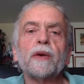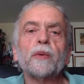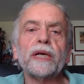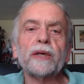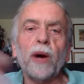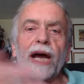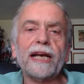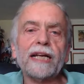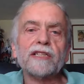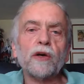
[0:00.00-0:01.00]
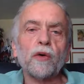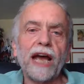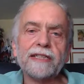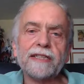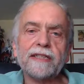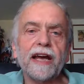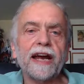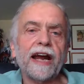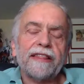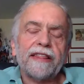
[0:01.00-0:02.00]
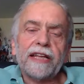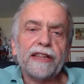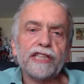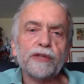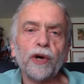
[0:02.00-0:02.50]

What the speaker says: We invite also guests, and I think this